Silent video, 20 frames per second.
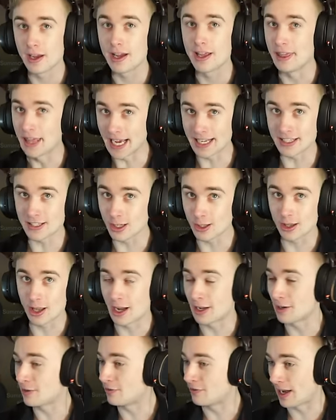That's a
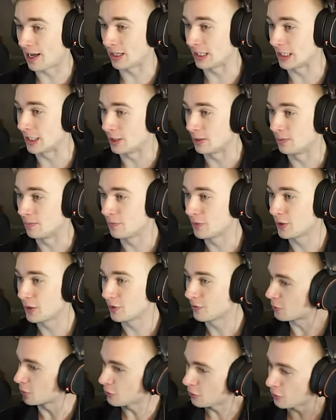lot of value.
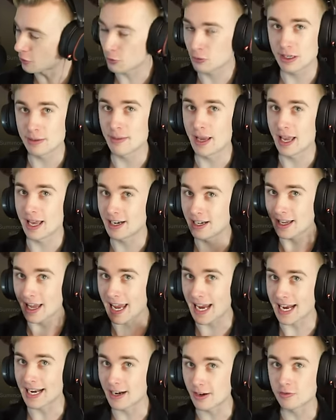For three mana,
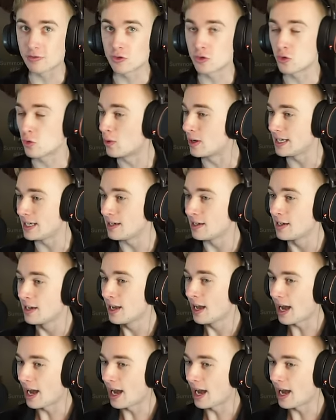eight out of 20,